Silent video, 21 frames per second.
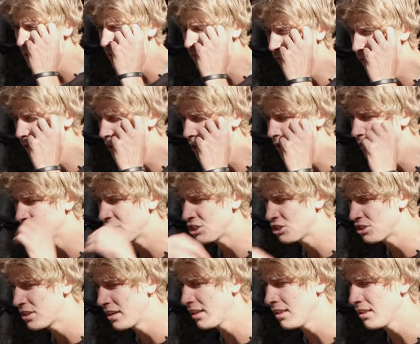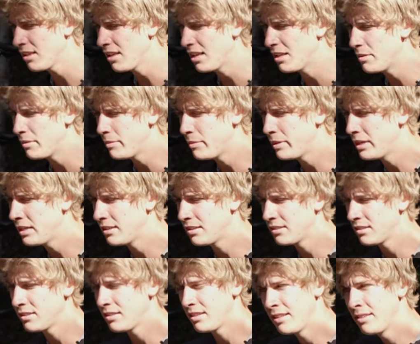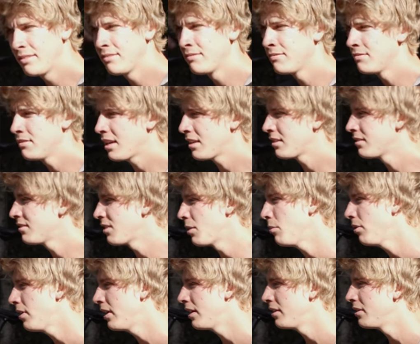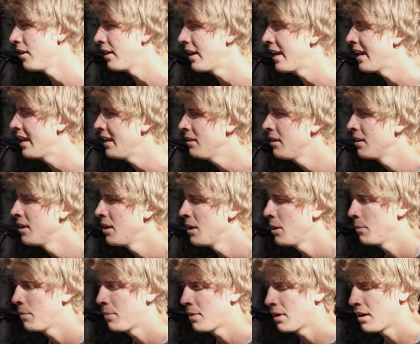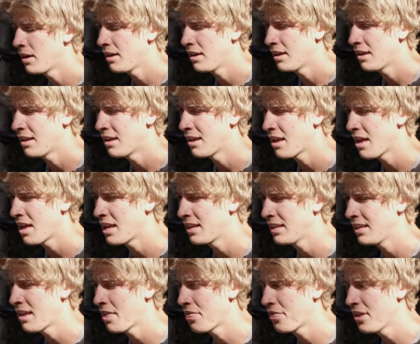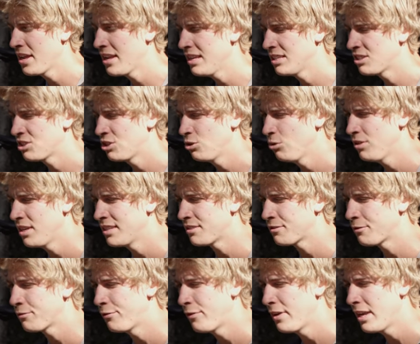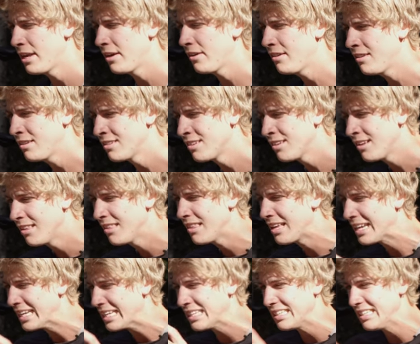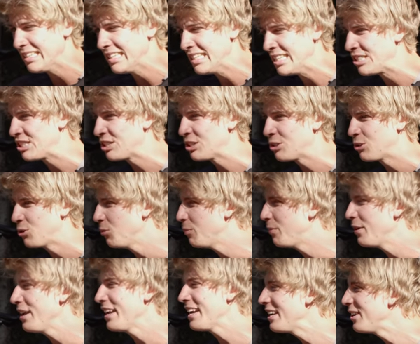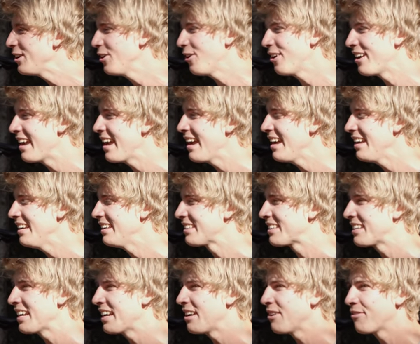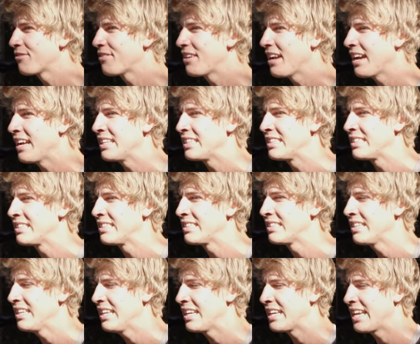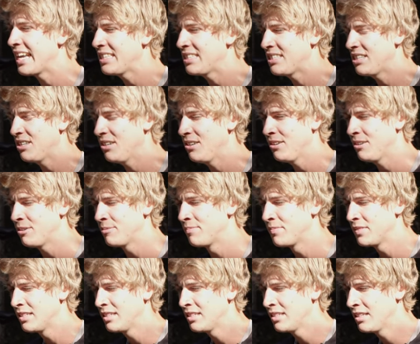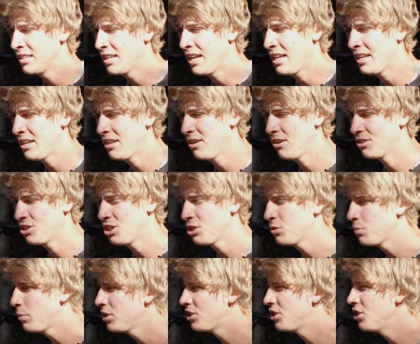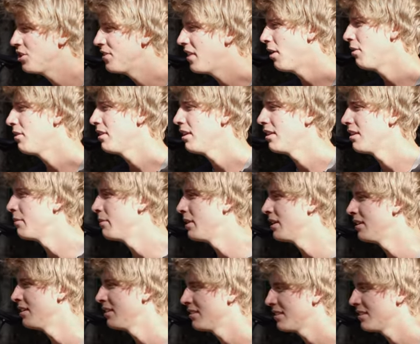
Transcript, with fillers: I mean, fear is still a little bit in like somewhere in your head, but uh, I think as soon as fear like is too big in your head, it kind of gets it gets you. I don't know, it just puts you down a little bit,